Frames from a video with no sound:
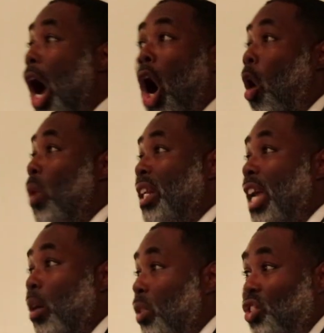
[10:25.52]
All we
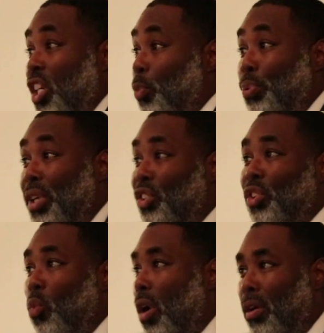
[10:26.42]
did was just preach
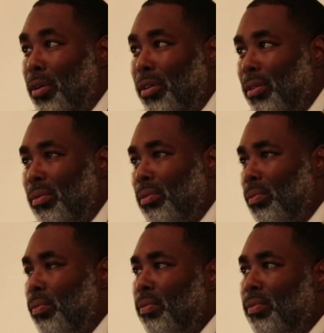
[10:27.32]
the word.
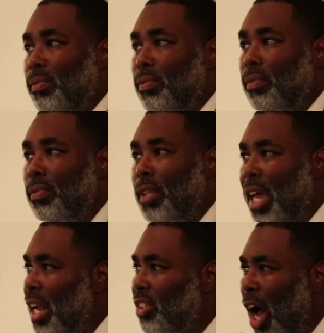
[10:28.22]

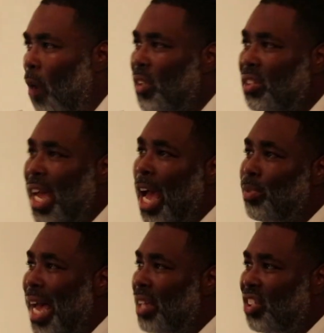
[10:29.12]
And there's
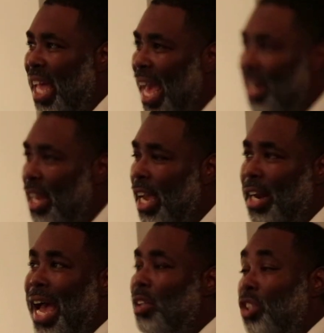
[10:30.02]
oftentimes I stand there
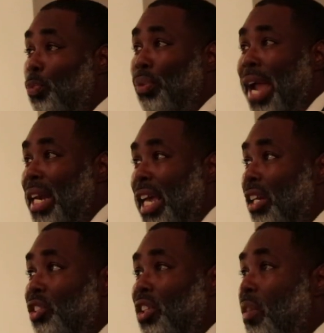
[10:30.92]
and I'll just pray at the
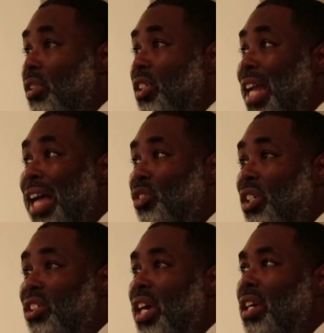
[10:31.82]
end of service and I'll
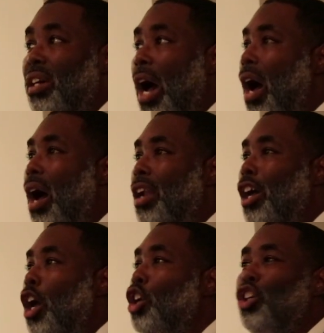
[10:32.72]
just say, God,
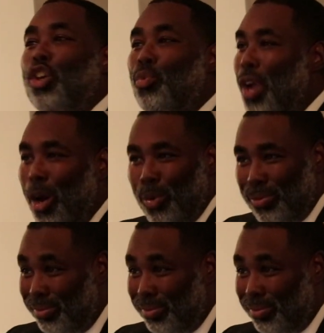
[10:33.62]
you know.